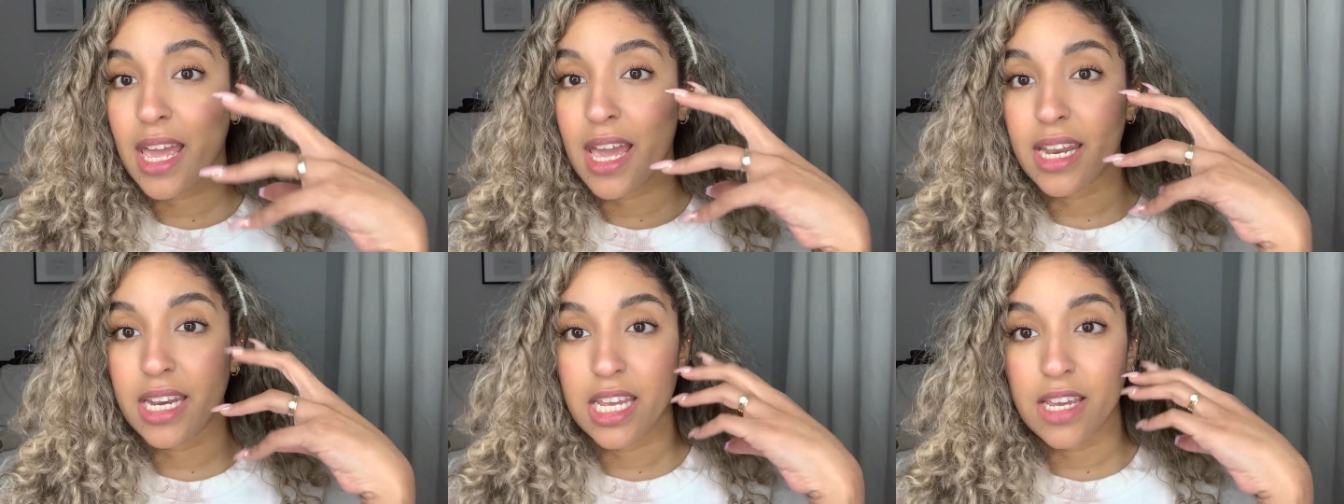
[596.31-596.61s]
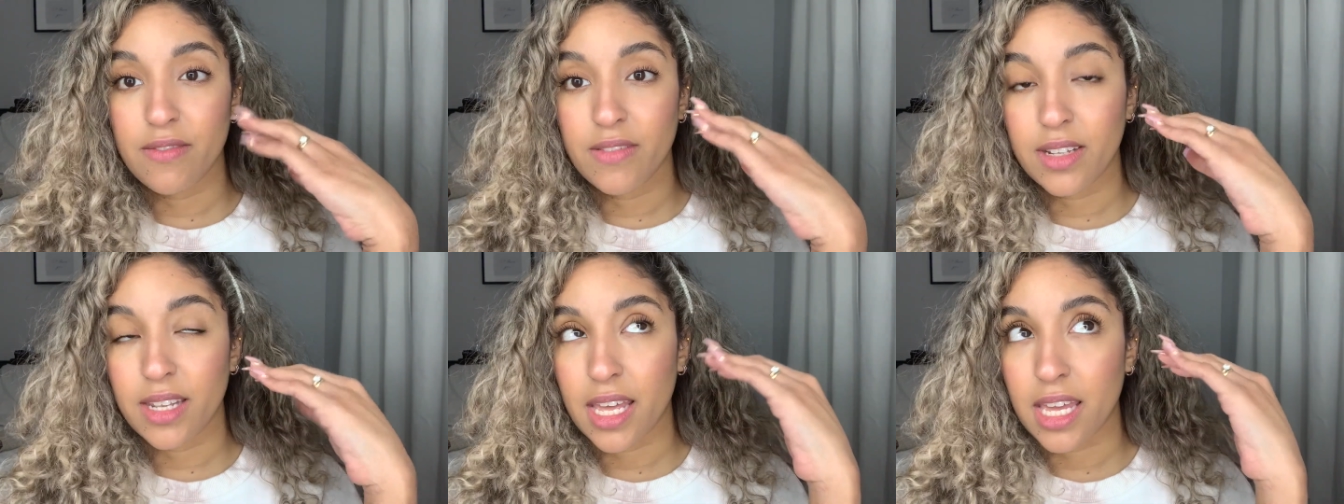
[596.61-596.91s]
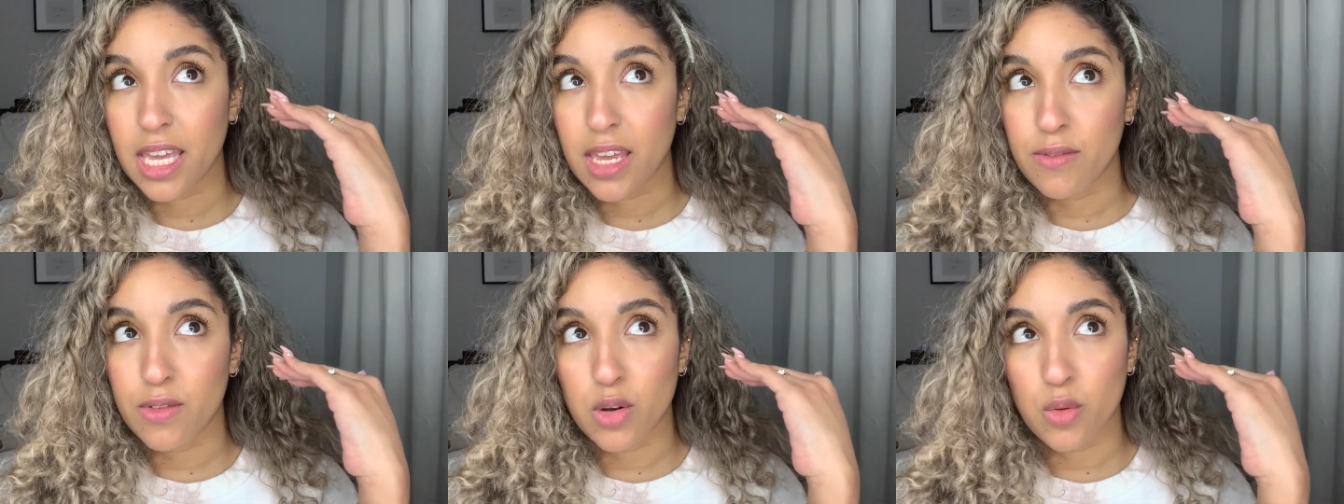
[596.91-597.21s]
And even
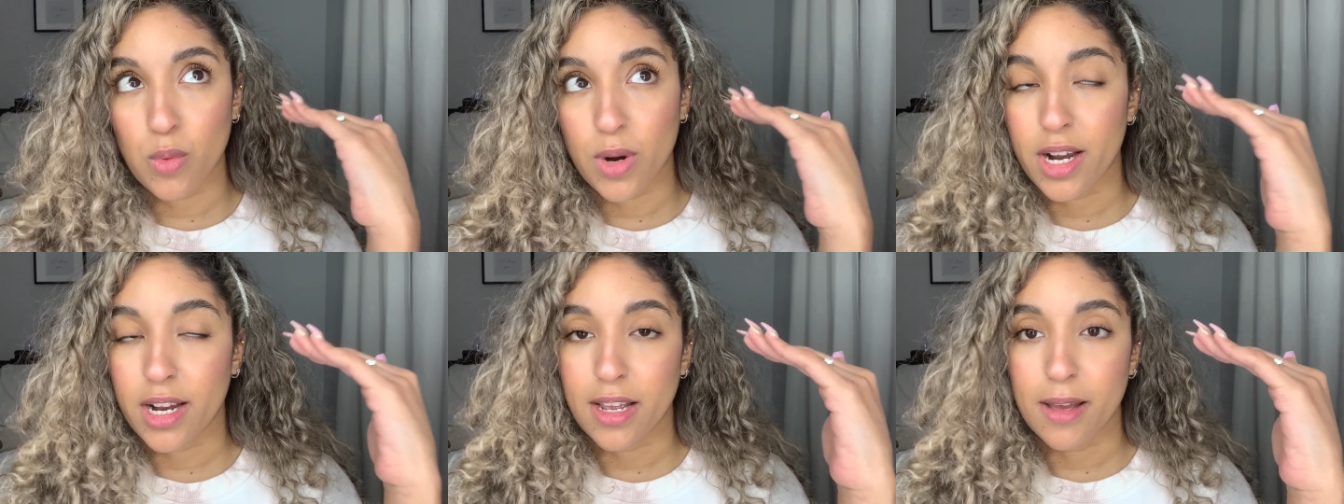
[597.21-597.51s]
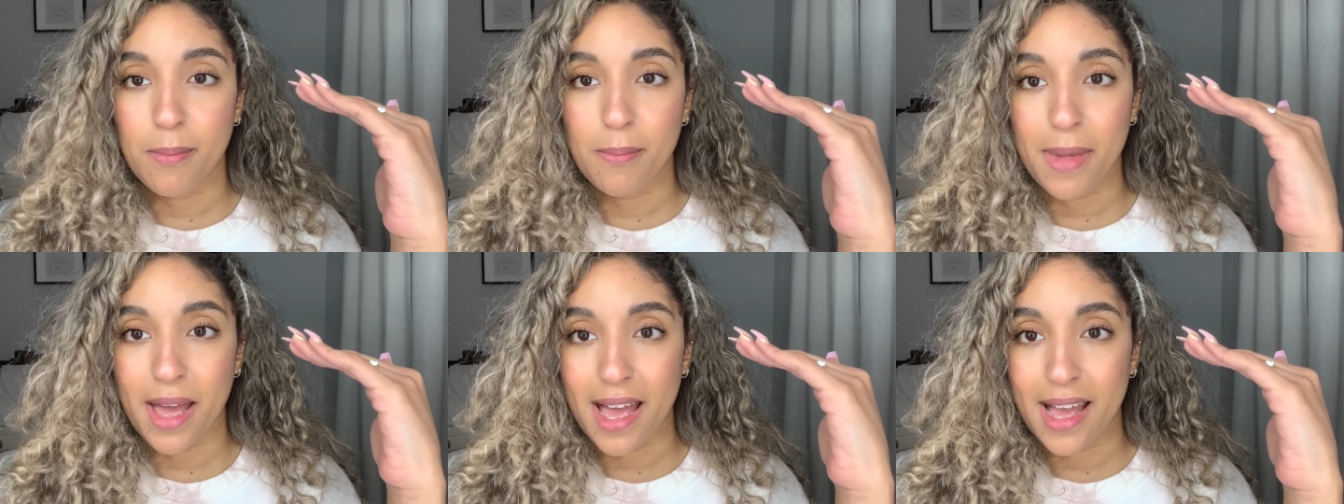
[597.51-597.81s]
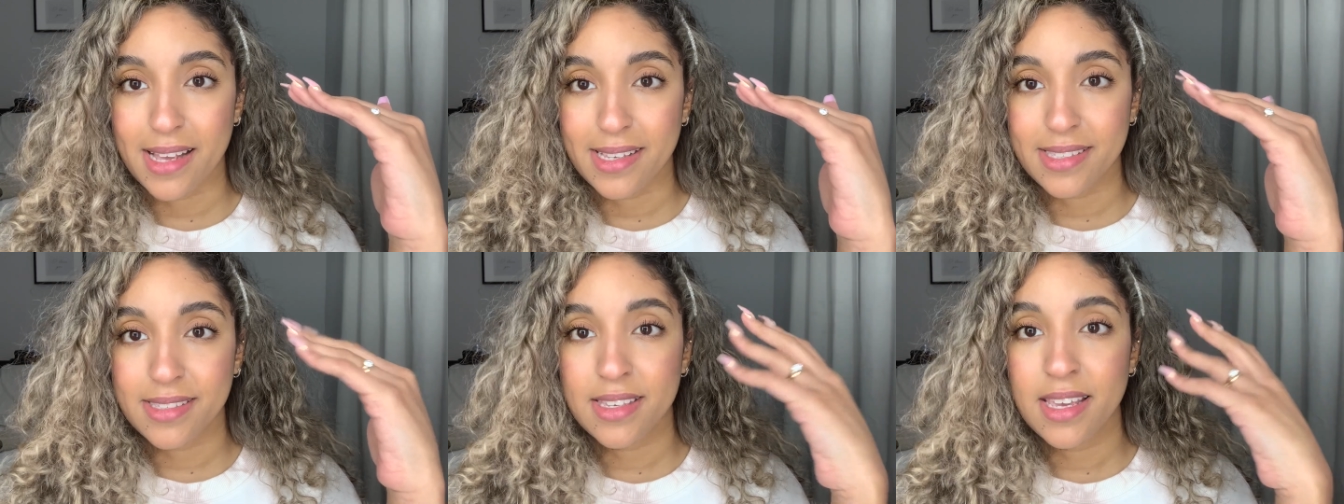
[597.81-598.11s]
like if you're wearing a
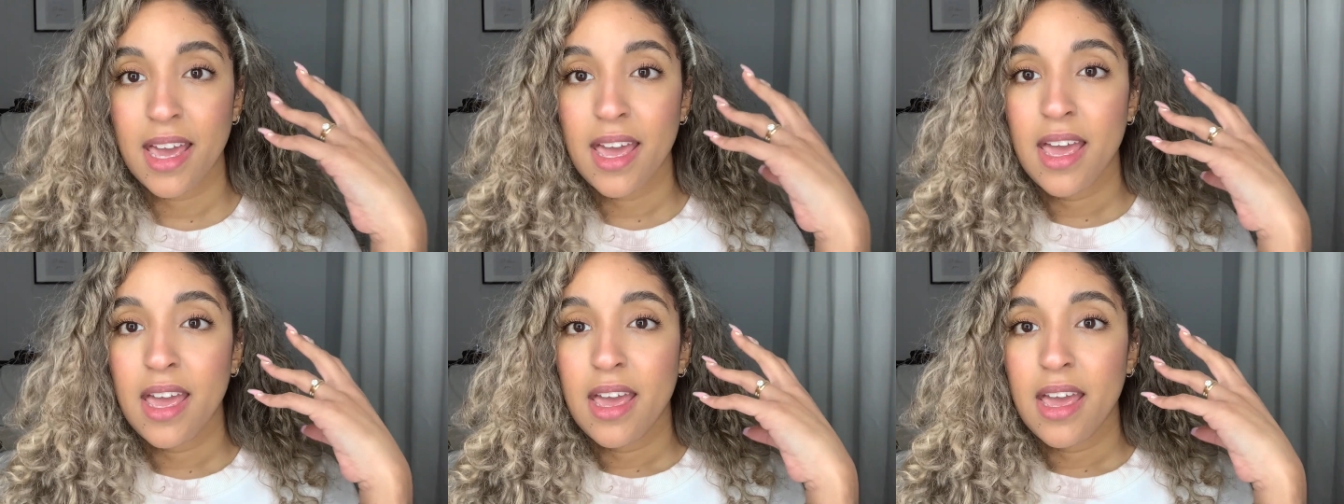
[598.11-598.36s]
mask,